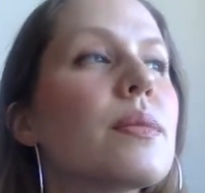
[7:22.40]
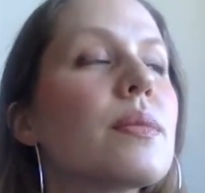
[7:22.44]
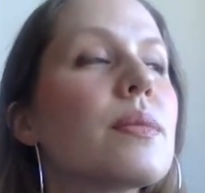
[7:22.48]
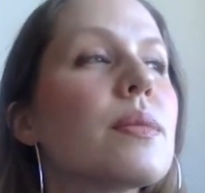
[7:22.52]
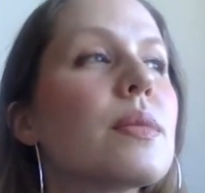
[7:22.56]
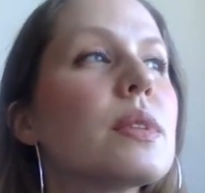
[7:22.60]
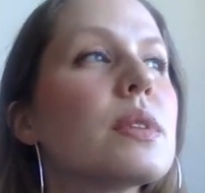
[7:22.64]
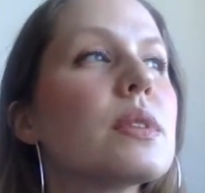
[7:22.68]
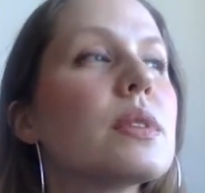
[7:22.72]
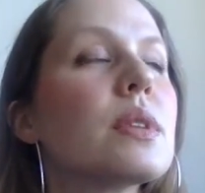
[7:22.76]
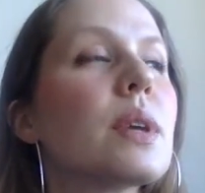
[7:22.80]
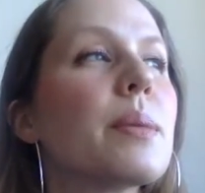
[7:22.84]

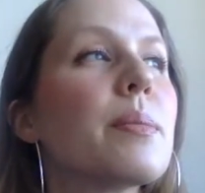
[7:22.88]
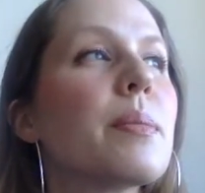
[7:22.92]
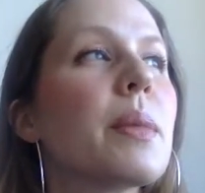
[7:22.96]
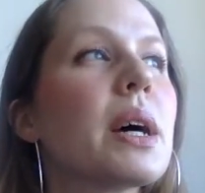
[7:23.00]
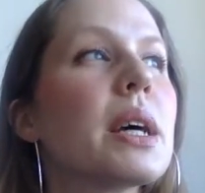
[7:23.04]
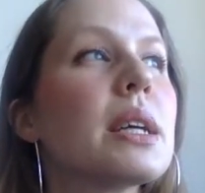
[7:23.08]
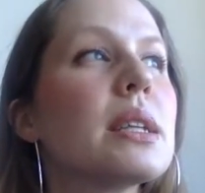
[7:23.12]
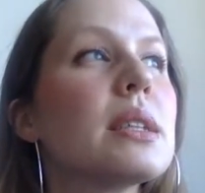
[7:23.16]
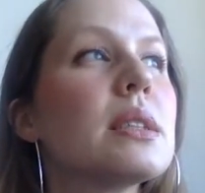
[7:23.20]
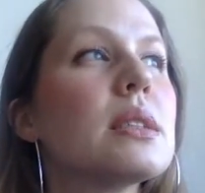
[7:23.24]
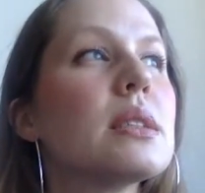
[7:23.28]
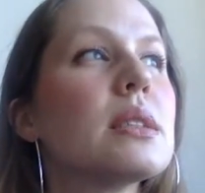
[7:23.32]
some
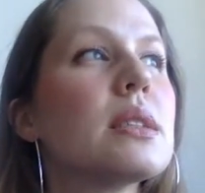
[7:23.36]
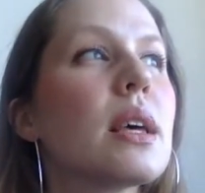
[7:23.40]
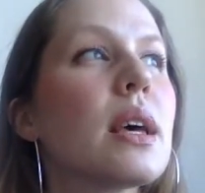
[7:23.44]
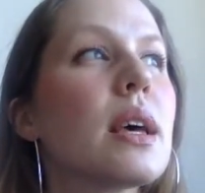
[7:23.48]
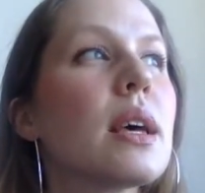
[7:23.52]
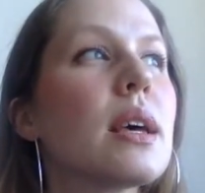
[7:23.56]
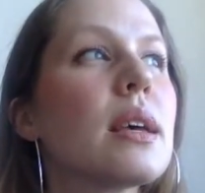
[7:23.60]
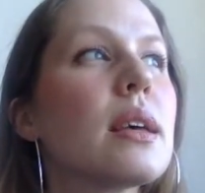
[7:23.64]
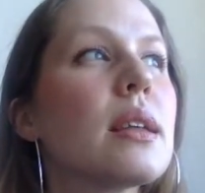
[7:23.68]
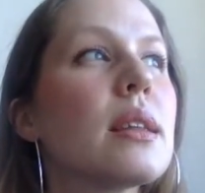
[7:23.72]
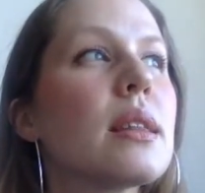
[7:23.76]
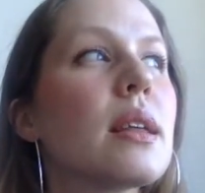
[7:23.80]
might
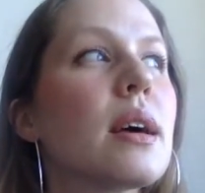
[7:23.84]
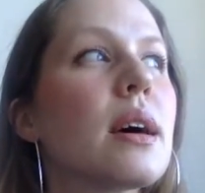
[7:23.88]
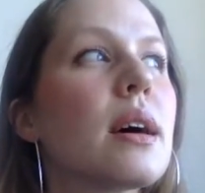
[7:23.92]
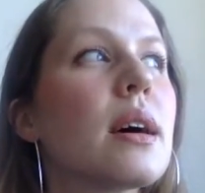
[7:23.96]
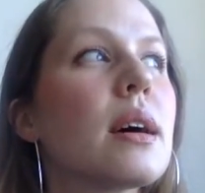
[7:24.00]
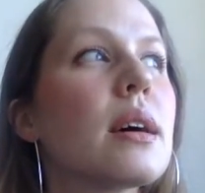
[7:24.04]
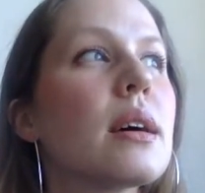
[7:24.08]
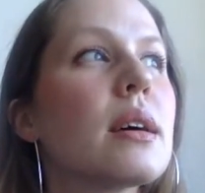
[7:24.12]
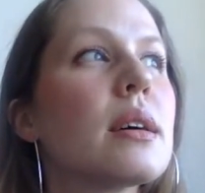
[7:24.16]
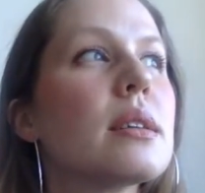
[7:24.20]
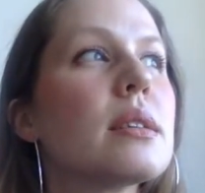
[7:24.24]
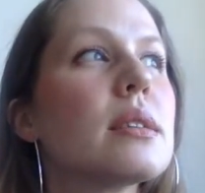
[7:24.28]
say
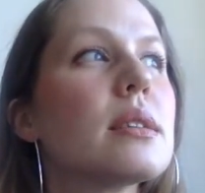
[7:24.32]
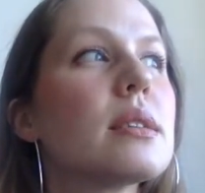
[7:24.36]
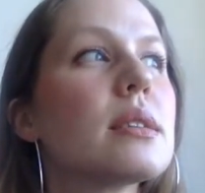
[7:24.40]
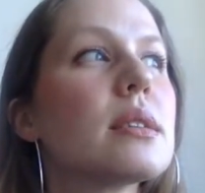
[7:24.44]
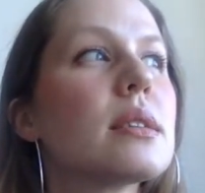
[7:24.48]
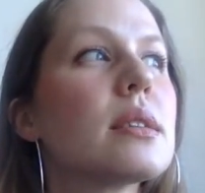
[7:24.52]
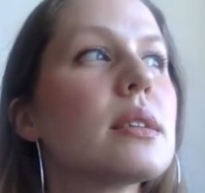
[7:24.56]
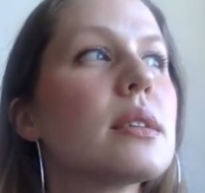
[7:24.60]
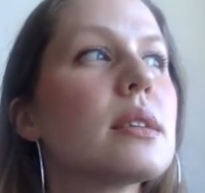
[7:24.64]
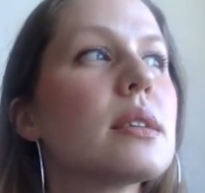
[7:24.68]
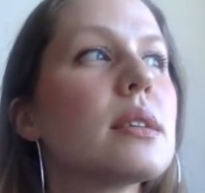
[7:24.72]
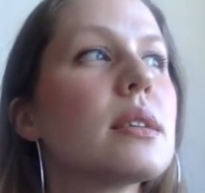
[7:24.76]
that,
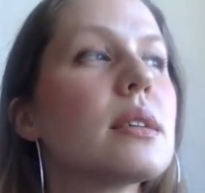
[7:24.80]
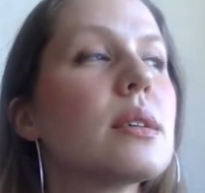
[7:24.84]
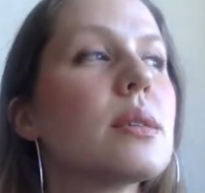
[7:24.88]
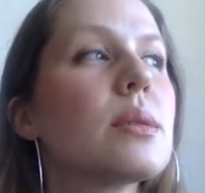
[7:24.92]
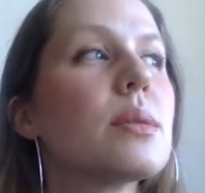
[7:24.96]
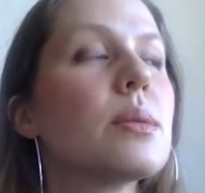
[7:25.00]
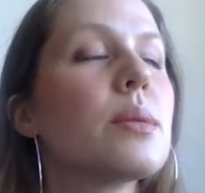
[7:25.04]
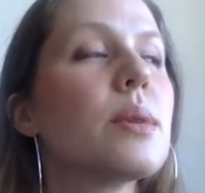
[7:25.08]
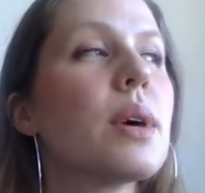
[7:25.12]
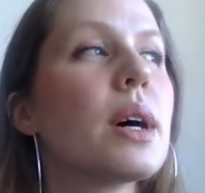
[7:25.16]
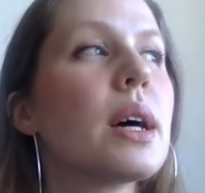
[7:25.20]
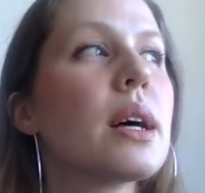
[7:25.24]

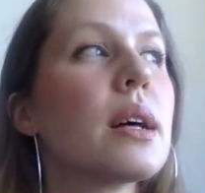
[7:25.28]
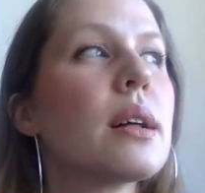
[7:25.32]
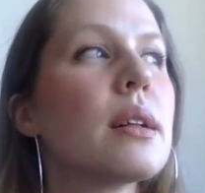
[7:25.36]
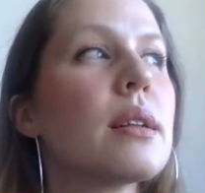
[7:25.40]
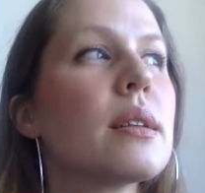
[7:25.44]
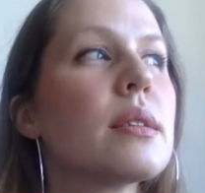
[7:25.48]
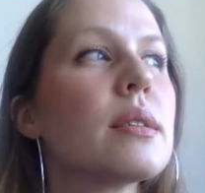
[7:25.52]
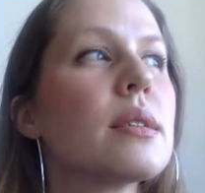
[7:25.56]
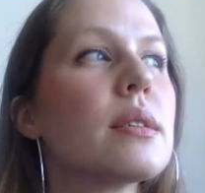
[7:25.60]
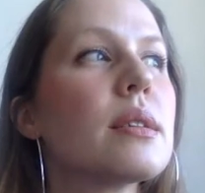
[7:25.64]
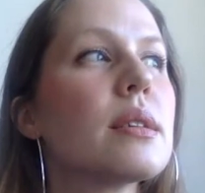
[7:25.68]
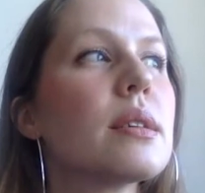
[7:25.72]

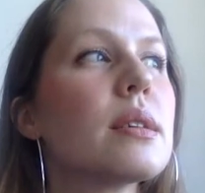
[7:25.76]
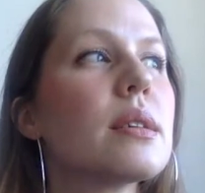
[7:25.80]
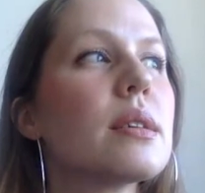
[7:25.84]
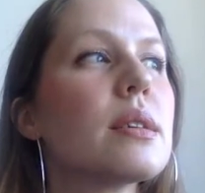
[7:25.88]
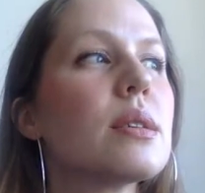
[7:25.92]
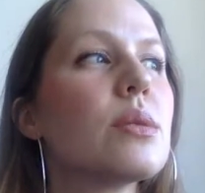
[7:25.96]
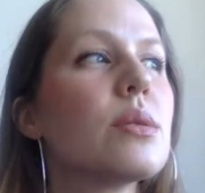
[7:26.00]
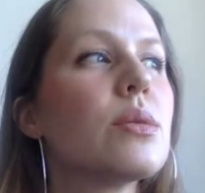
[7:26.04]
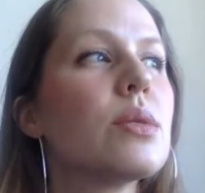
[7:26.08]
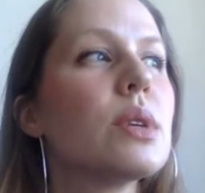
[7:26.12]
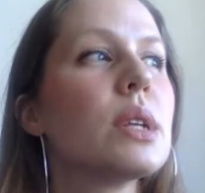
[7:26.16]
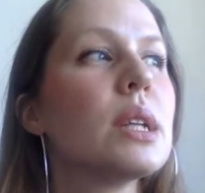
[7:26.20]
well,
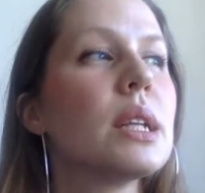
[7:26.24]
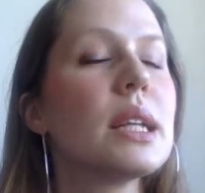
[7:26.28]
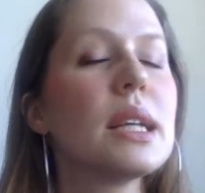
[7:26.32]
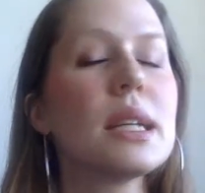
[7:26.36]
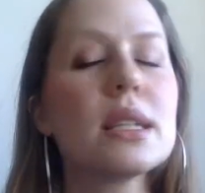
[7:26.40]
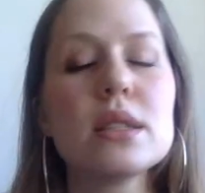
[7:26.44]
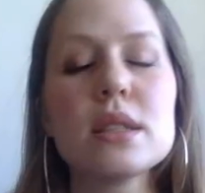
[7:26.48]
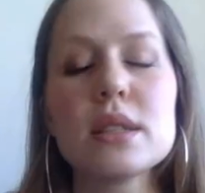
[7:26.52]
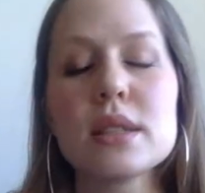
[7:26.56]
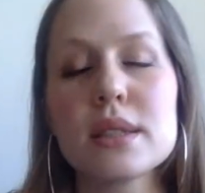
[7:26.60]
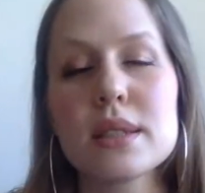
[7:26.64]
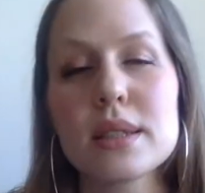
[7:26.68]

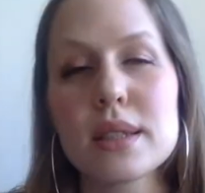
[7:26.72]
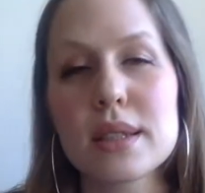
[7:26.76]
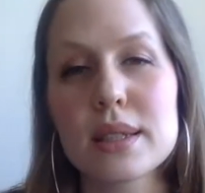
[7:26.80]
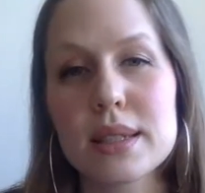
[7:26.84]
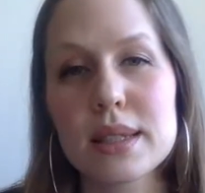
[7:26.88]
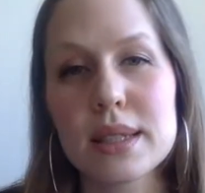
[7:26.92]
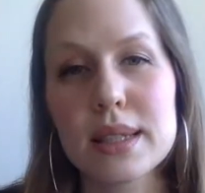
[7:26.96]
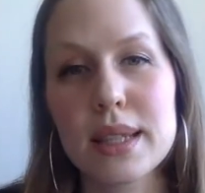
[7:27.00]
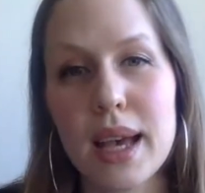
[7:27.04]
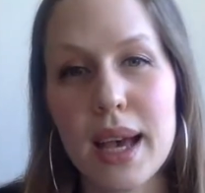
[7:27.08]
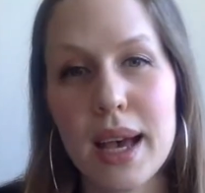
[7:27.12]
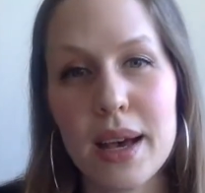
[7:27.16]
religion
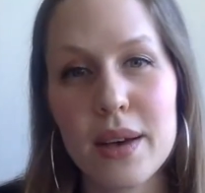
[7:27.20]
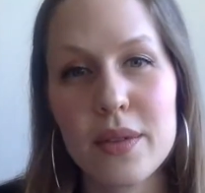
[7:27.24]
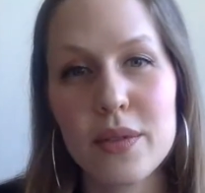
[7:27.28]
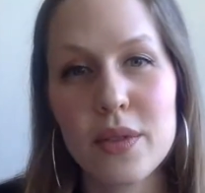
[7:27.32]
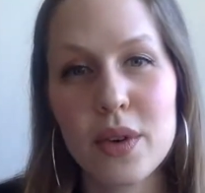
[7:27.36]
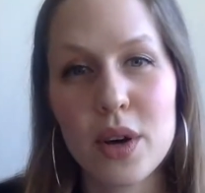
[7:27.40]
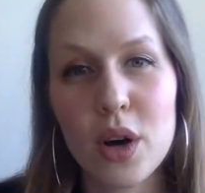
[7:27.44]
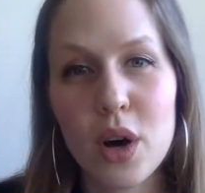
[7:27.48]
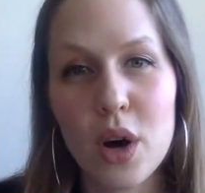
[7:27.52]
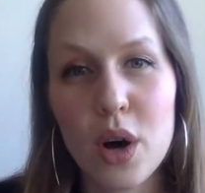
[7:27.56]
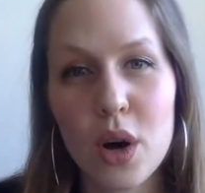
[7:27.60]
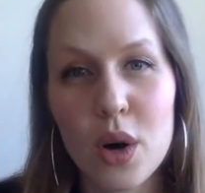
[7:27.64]
doesn't have
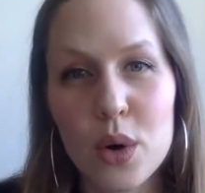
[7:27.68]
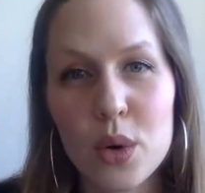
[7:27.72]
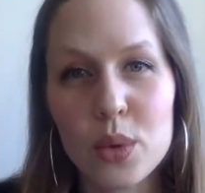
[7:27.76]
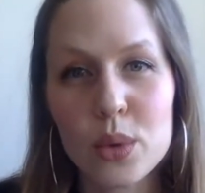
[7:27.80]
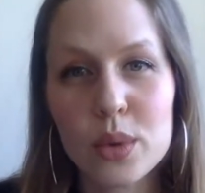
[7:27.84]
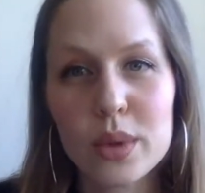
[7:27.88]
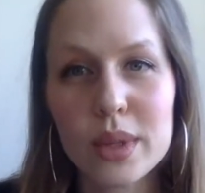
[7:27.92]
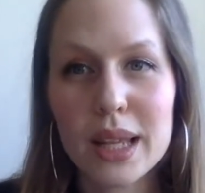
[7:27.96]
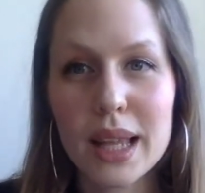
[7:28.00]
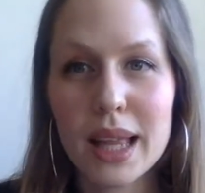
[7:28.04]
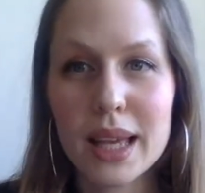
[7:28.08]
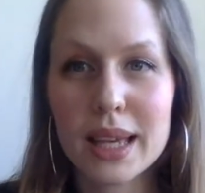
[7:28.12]
a
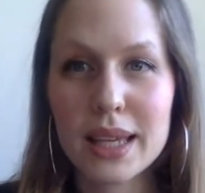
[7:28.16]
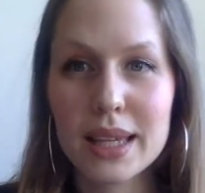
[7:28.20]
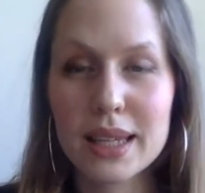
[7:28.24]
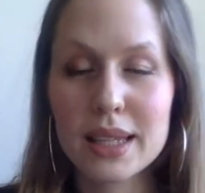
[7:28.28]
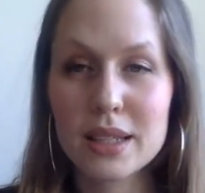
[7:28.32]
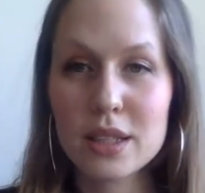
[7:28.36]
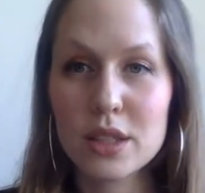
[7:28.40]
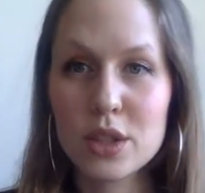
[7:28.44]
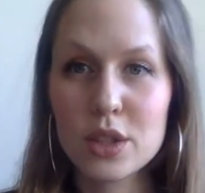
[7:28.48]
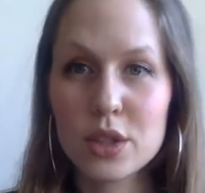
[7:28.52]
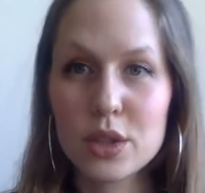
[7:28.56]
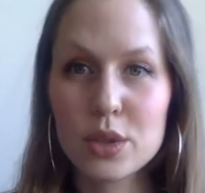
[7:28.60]
hold like
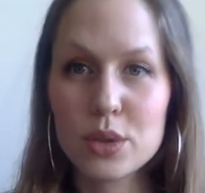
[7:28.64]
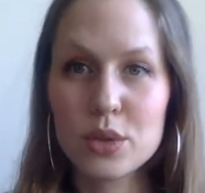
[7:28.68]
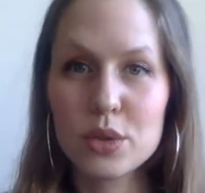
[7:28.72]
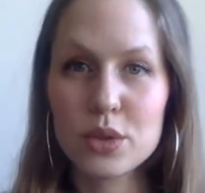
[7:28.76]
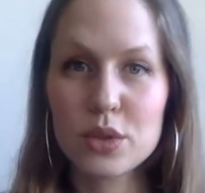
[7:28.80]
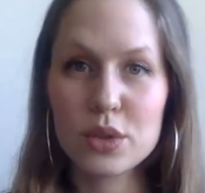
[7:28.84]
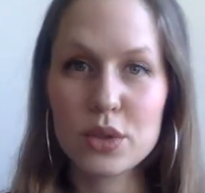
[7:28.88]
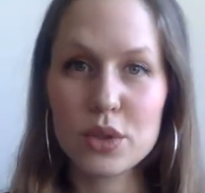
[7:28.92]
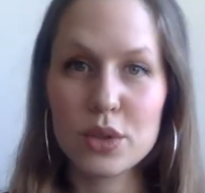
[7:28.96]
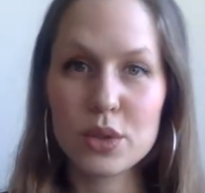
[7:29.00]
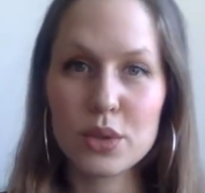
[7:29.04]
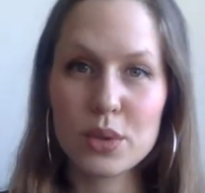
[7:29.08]
it
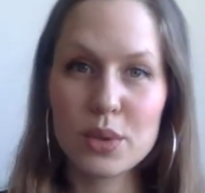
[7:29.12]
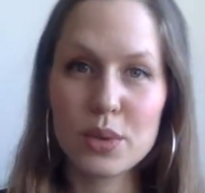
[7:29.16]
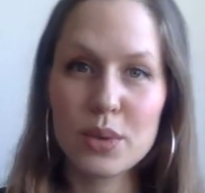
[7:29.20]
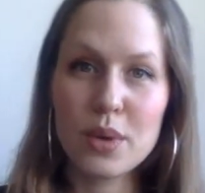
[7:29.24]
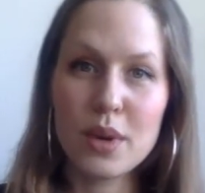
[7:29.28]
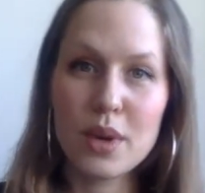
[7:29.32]
used to.